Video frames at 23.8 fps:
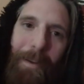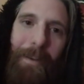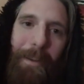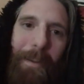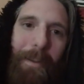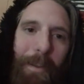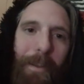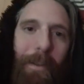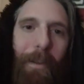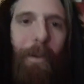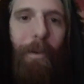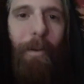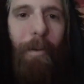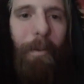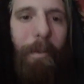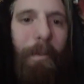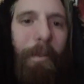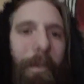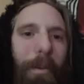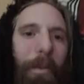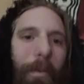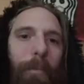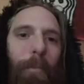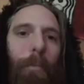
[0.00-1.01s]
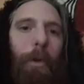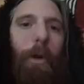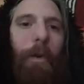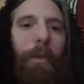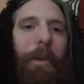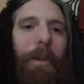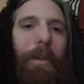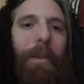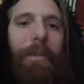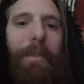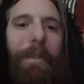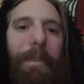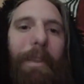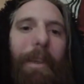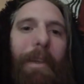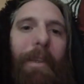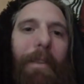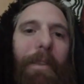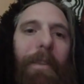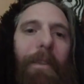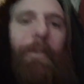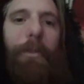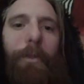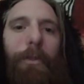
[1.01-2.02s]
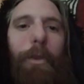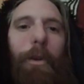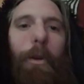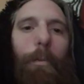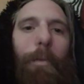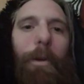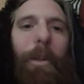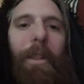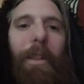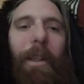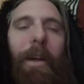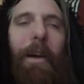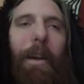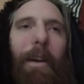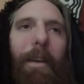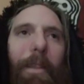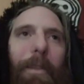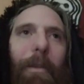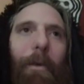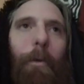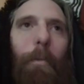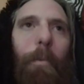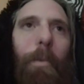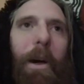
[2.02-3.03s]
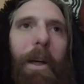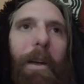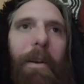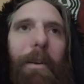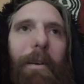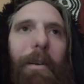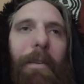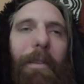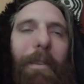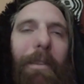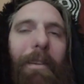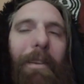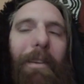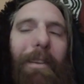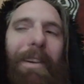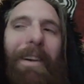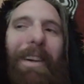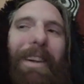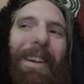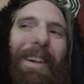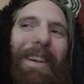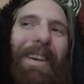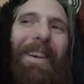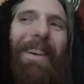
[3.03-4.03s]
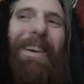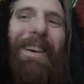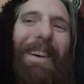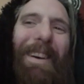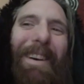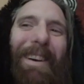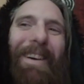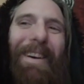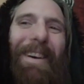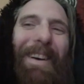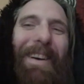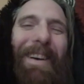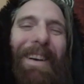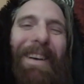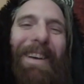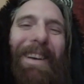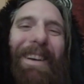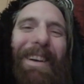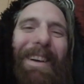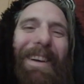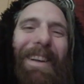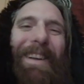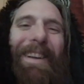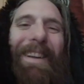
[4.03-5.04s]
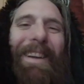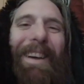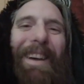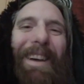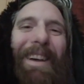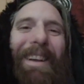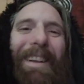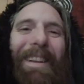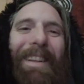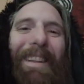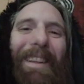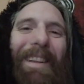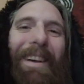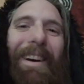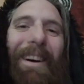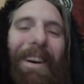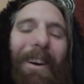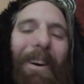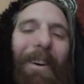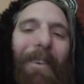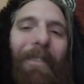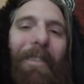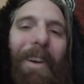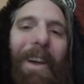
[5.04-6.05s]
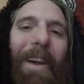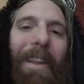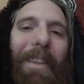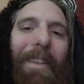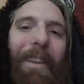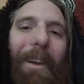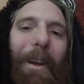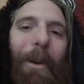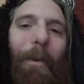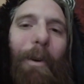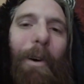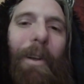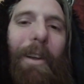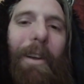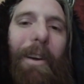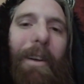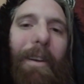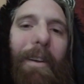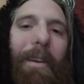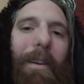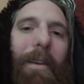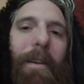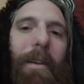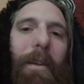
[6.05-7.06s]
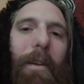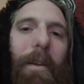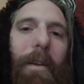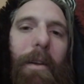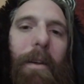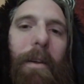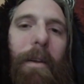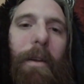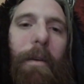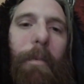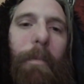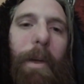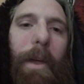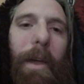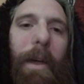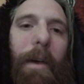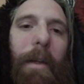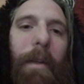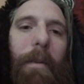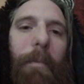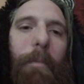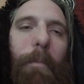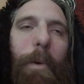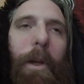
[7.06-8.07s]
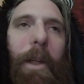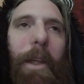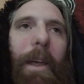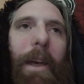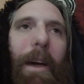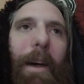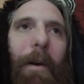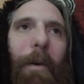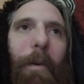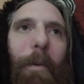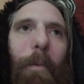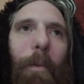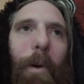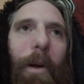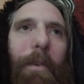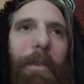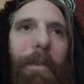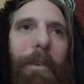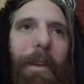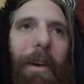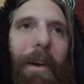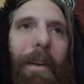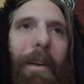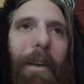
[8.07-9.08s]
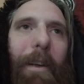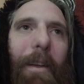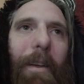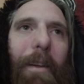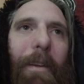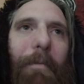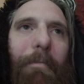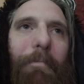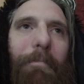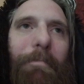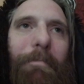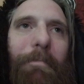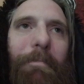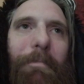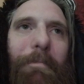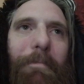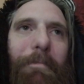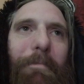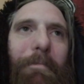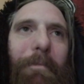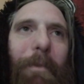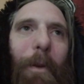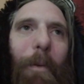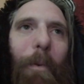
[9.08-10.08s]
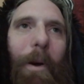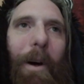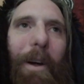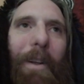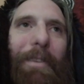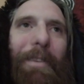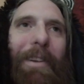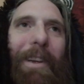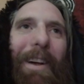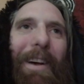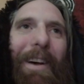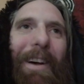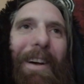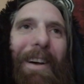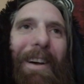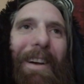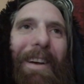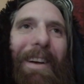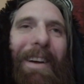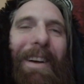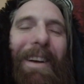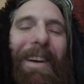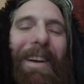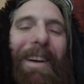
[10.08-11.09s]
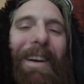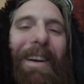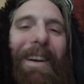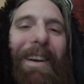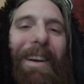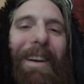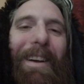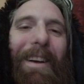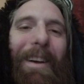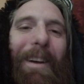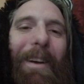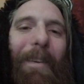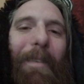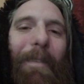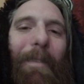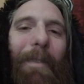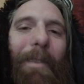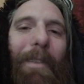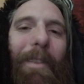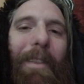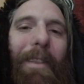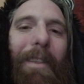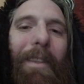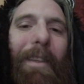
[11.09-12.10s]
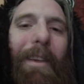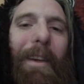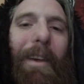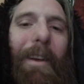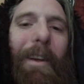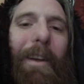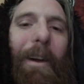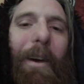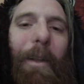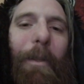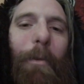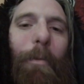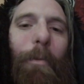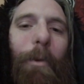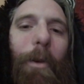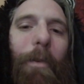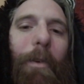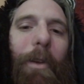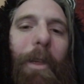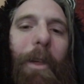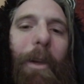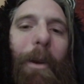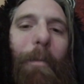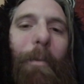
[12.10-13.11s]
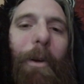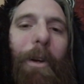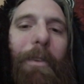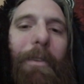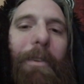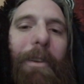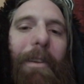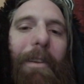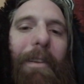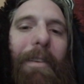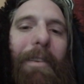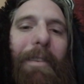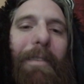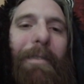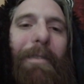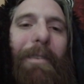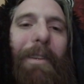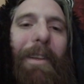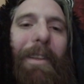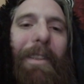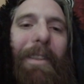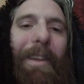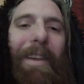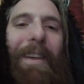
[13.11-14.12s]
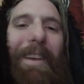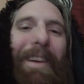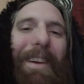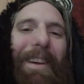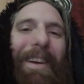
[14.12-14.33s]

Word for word: you know movies that this should have been like that are better. That oh man, that I want to man. But yeah, watch Dead again. Watch uh any other movie that I mentioned and. The